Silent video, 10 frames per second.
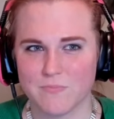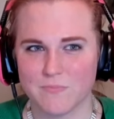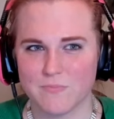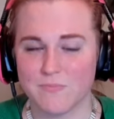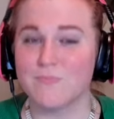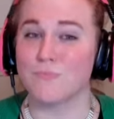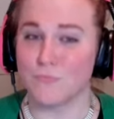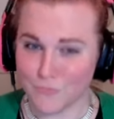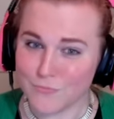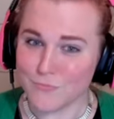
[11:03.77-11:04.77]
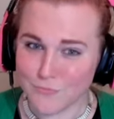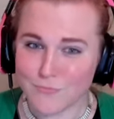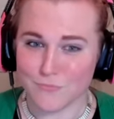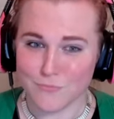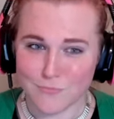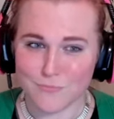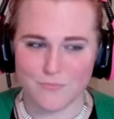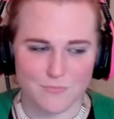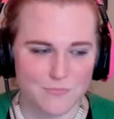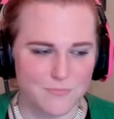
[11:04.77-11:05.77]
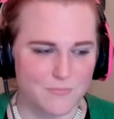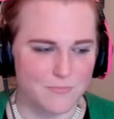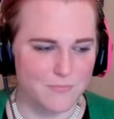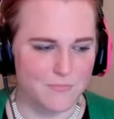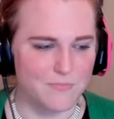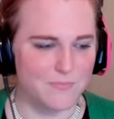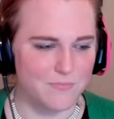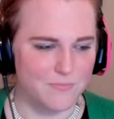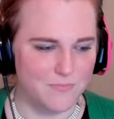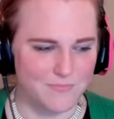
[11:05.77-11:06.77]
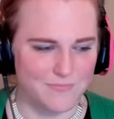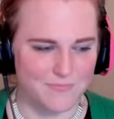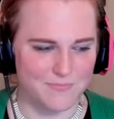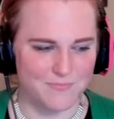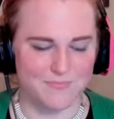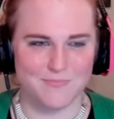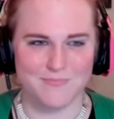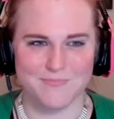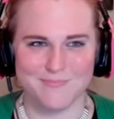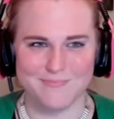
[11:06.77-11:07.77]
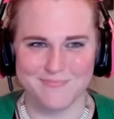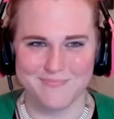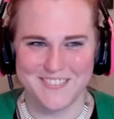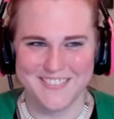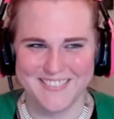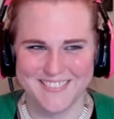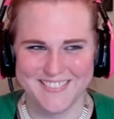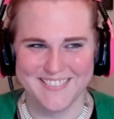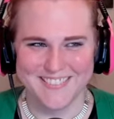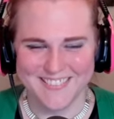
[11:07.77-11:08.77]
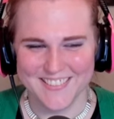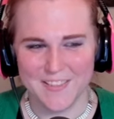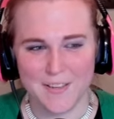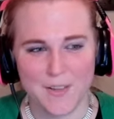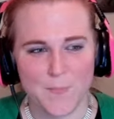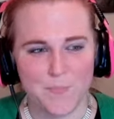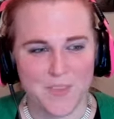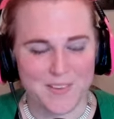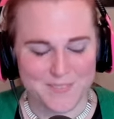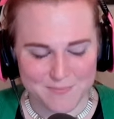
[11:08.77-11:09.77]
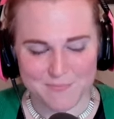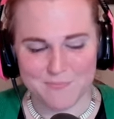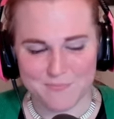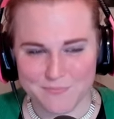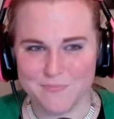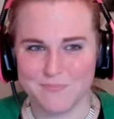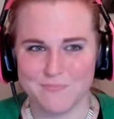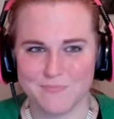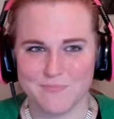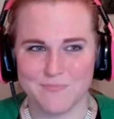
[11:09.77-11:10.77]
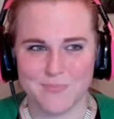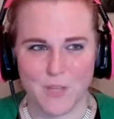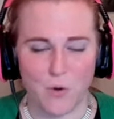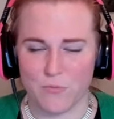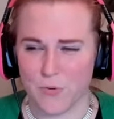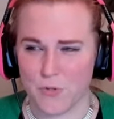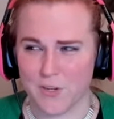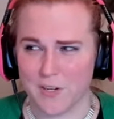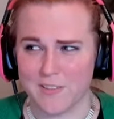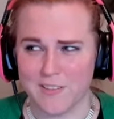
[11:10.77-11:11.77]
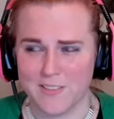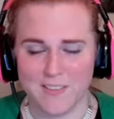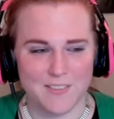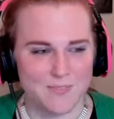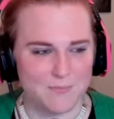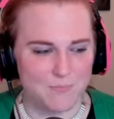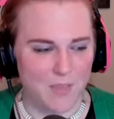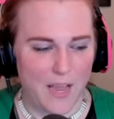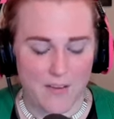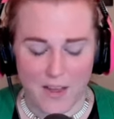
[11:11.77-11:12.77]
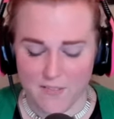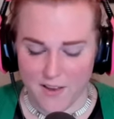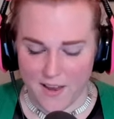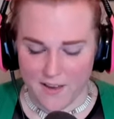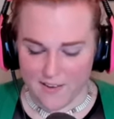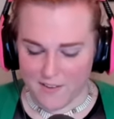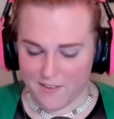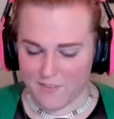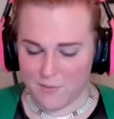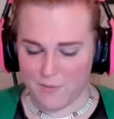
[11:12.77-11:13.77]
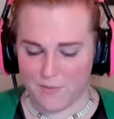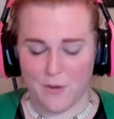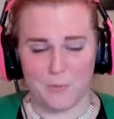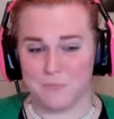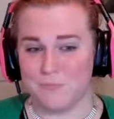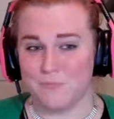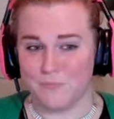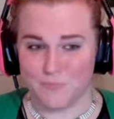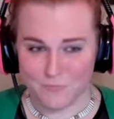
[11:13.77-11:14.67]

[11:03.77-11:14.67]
unimaginably packed and unimaginably large. It is a truly wild place, and the, uh, the food's out of control. So, oh, for sure. Um, yeah, well, I, I'm, I, I'm, go ahead, oh. please.